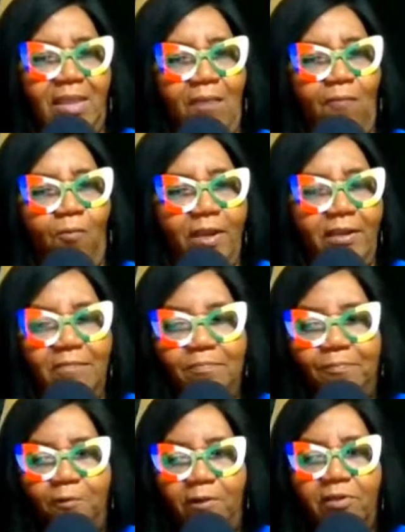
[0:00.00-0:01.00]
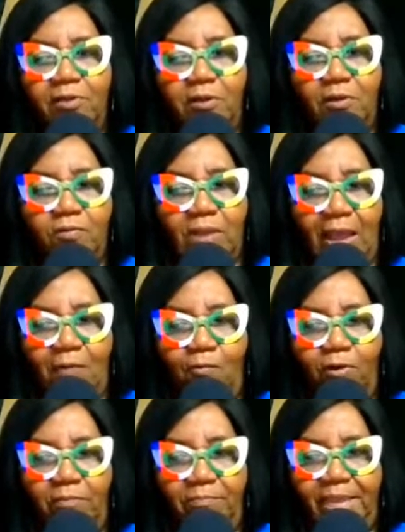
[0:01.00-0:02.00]
And one important note I
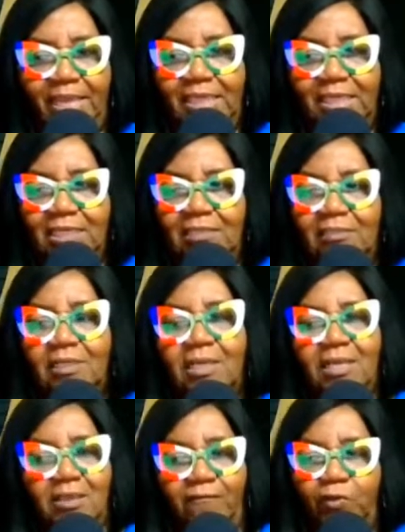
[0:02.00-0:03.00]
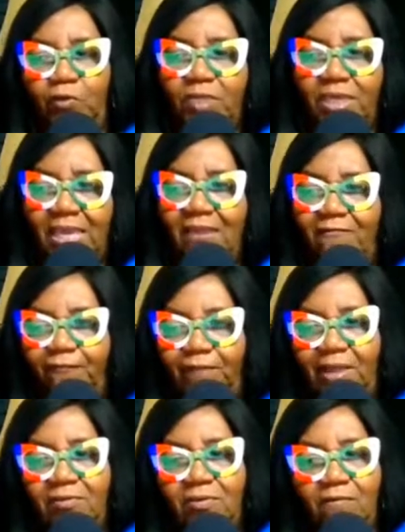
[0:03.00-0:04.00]
want to make is if you can't
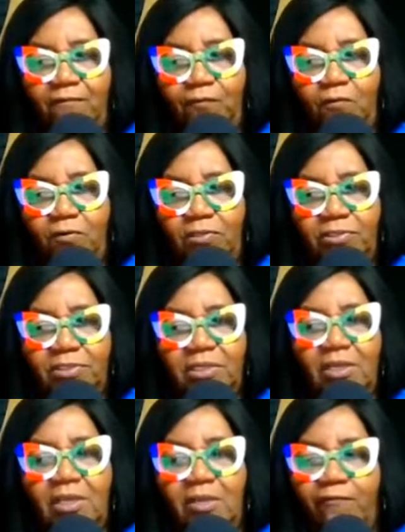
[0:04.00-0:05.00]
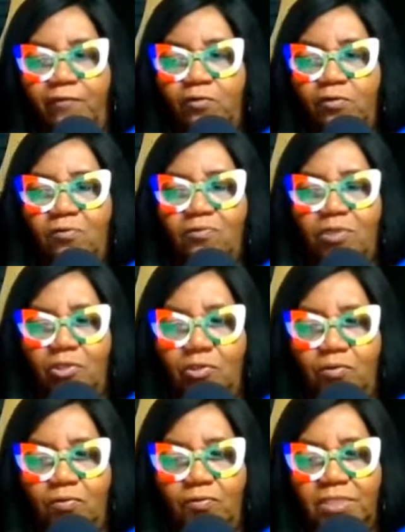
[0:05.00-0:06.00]
find your voice, if you don't
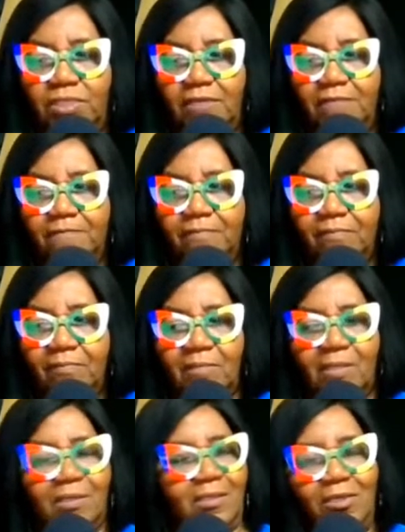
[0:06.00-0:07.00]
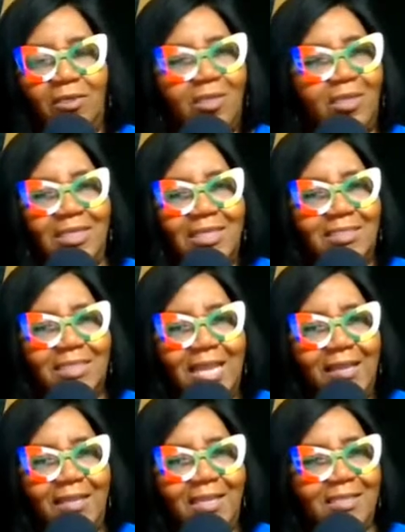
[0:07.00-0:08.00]
use it,
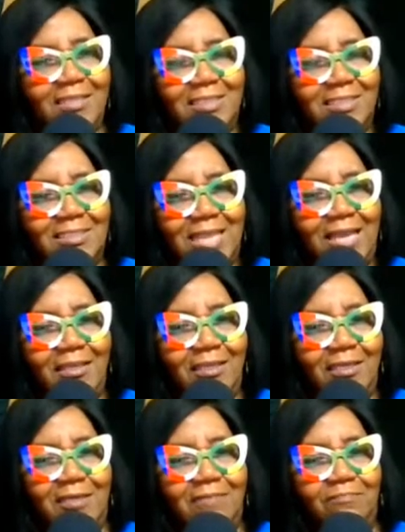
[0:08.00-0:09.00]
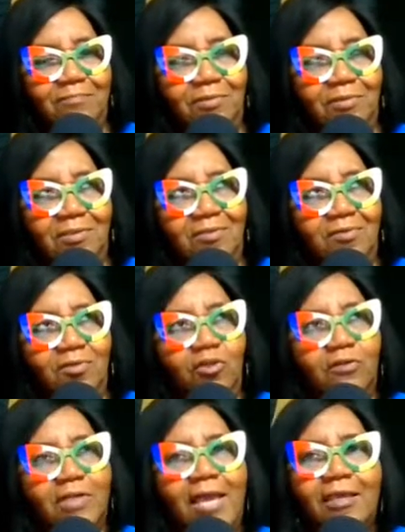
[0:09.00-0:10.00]
It's not gonna,
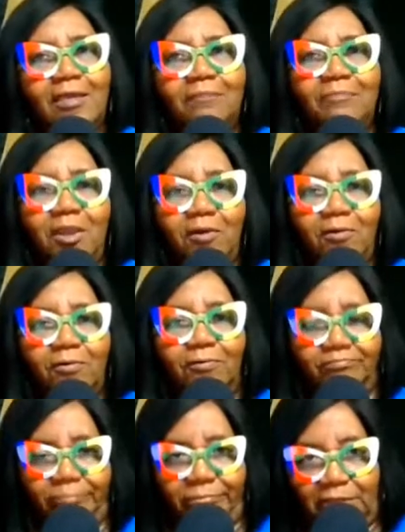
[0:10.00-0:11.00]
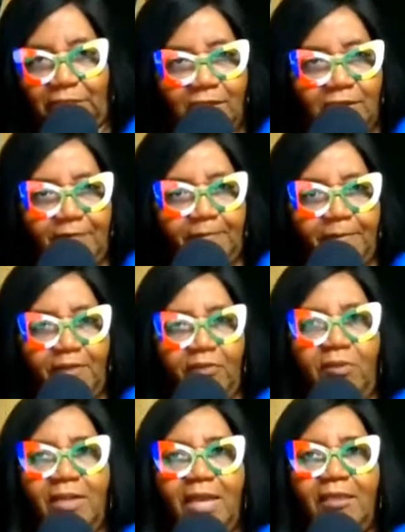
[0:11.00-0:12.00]
you're not gonna be heard. Duh,
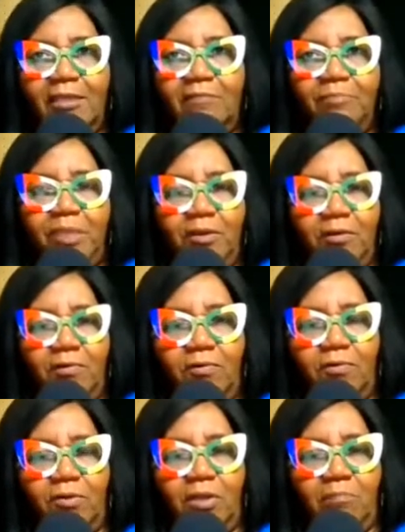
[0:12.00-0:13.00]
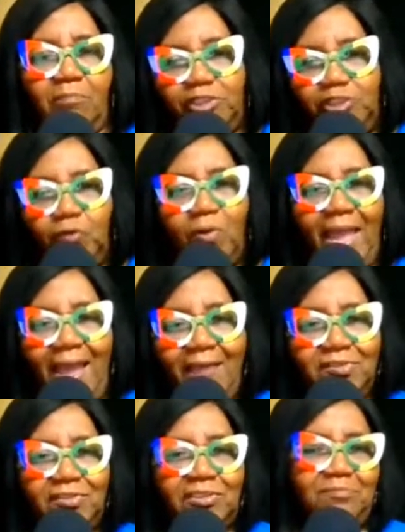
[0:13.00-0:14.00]
you're not gonna be heard. But you
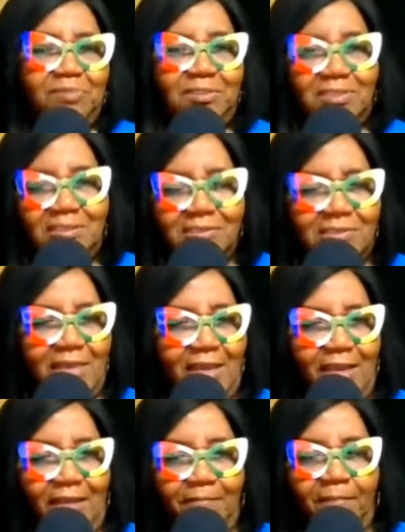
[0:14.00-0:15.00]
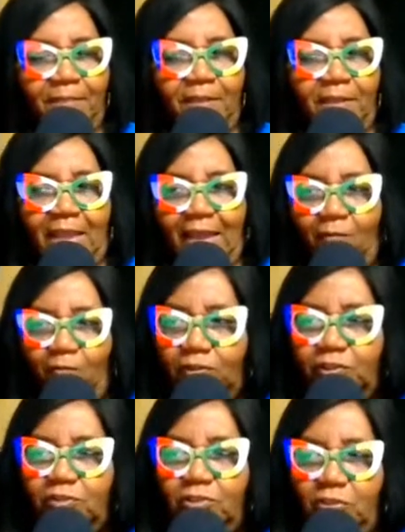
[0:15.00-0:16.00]
have something to say, and I
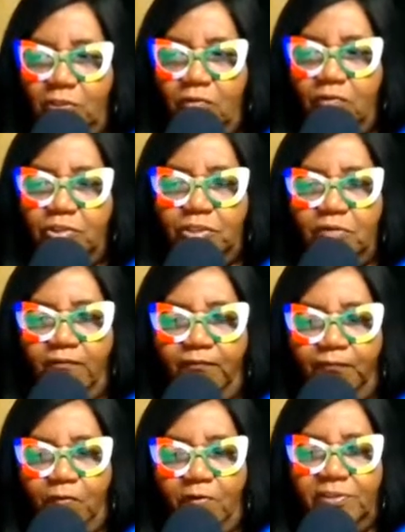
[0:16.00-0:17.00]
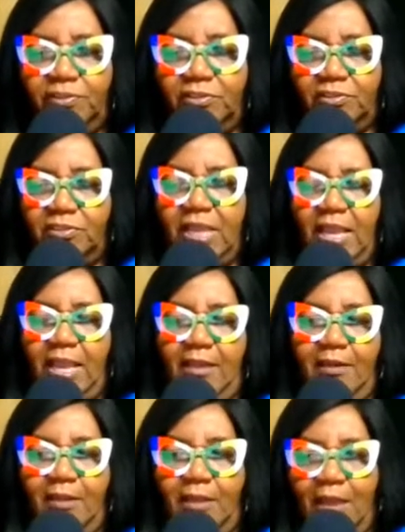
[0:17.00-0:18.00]
you to use your voice to say
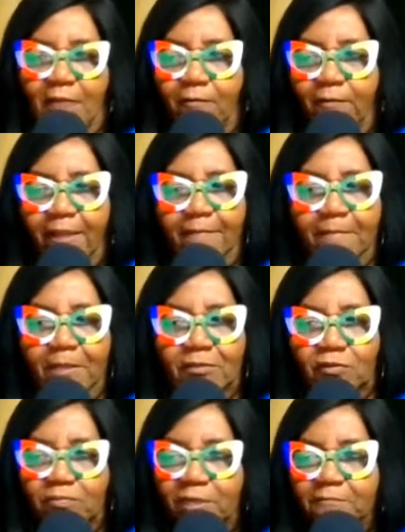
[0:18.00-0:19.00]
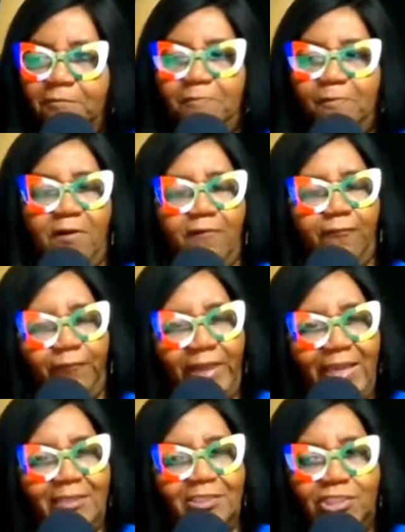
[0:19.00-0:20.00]
it. All right. So many people are
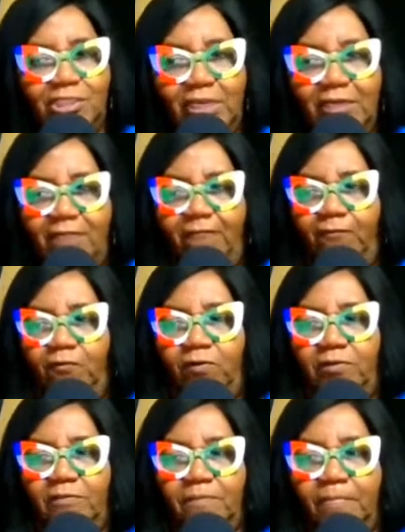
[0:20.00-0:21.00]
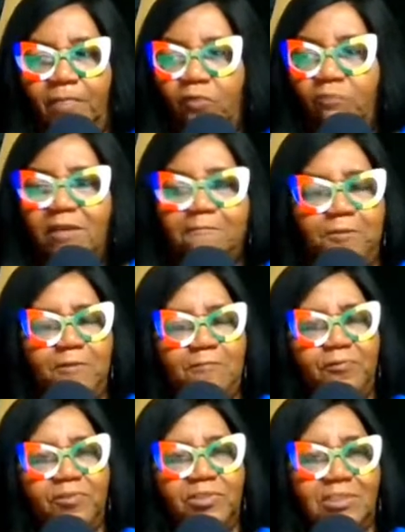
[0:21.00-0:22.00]
afraid to share their voice. So many
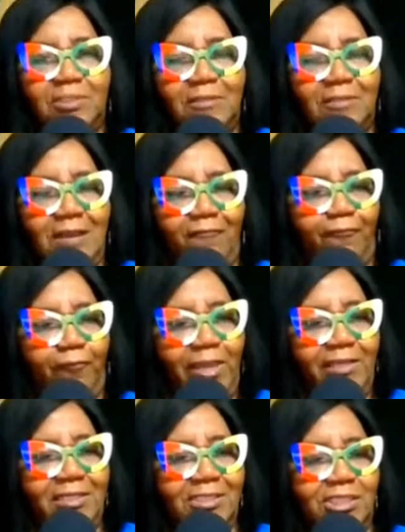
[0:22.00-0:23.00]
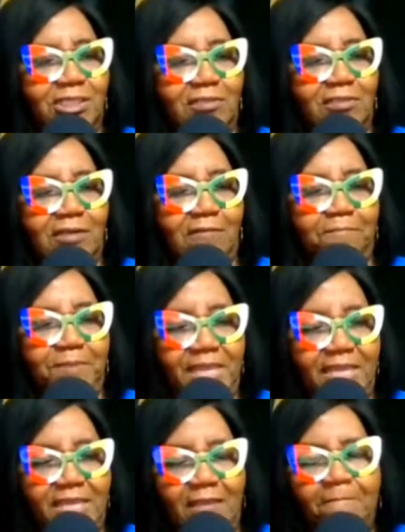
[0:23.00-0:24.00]
people are afraid to share their
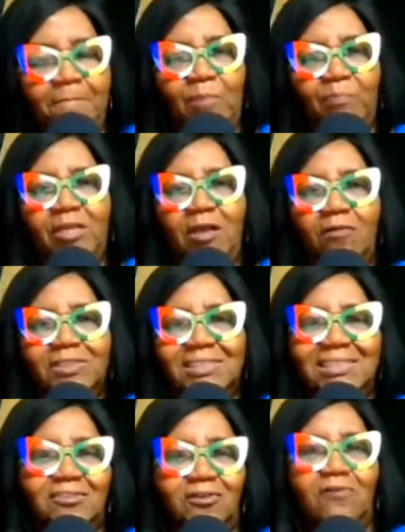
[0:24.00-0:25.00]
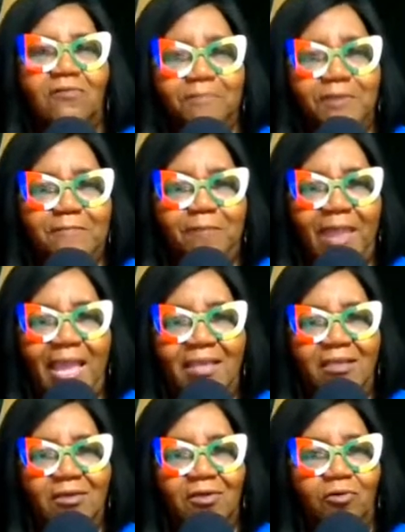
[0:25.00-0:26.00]
opinion because certain people
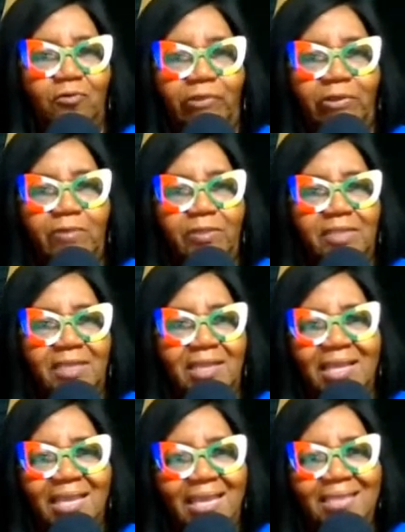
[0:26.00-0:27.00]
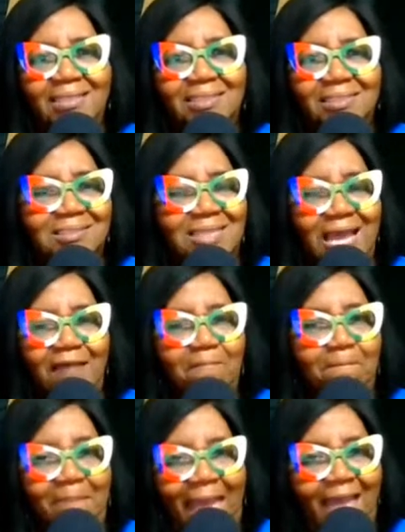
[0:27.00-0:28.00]
ain't gonna agree with it. It does not
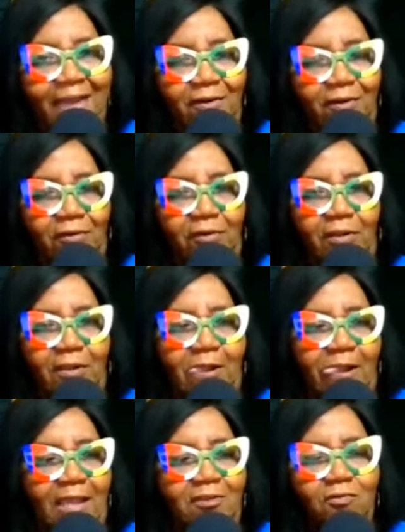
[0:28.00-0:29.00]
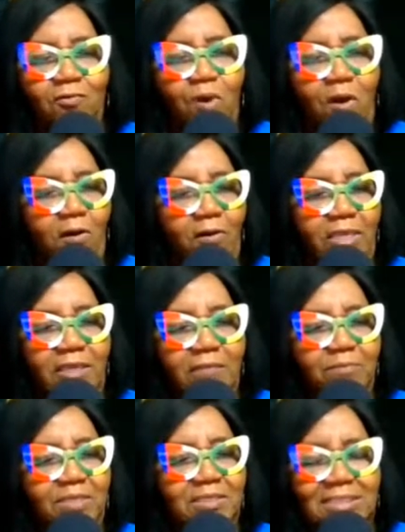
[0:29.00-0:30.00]
matter. And you all hear
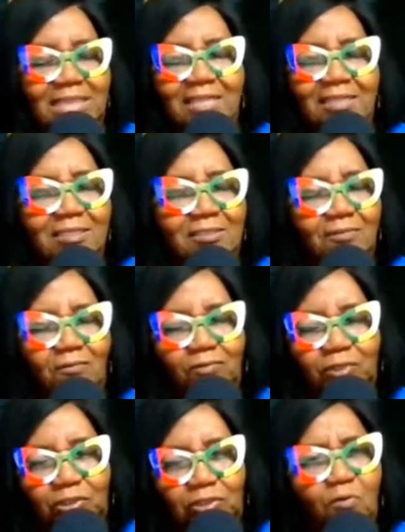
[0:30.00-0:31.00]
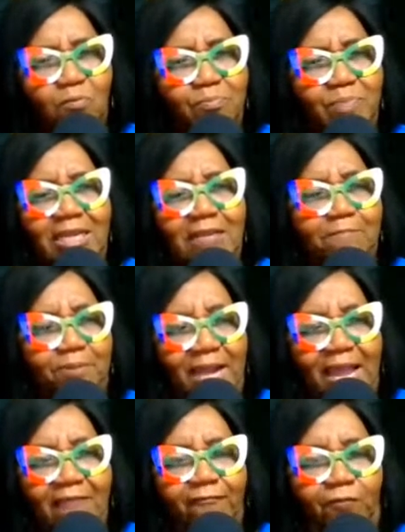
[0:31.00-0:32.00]
me say this on so many
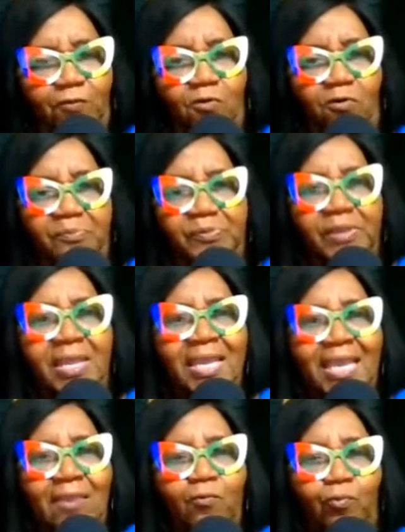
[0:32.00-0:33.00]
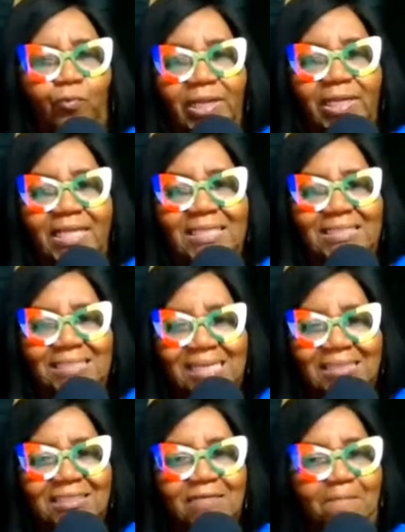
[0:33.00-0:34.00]
platforms. It really
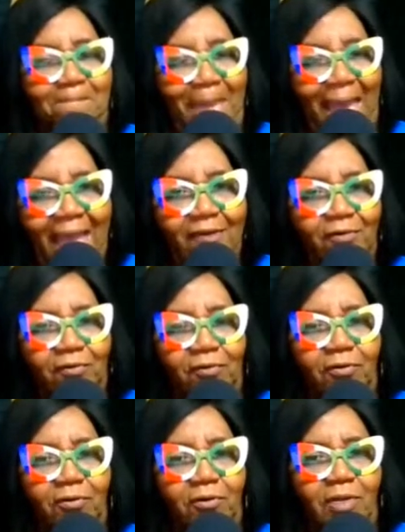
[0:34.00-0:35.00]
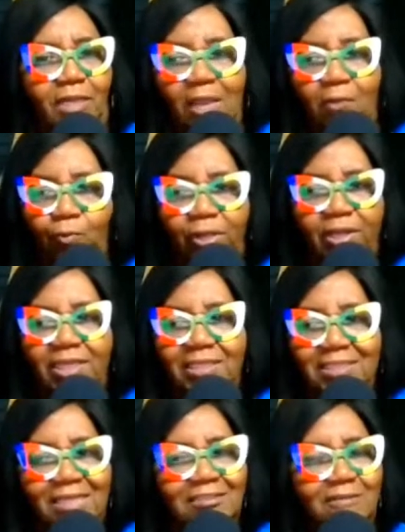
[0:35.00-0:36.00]
doesn't matter. It really
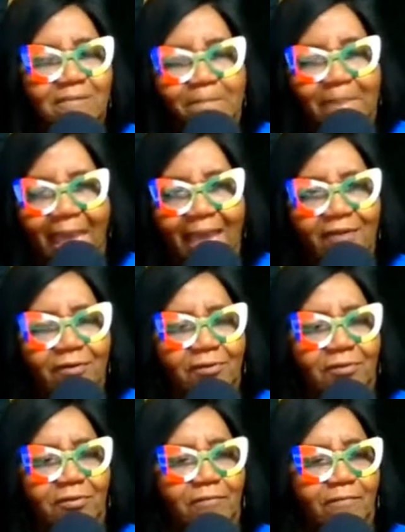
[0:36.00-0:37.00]
doesn't matter.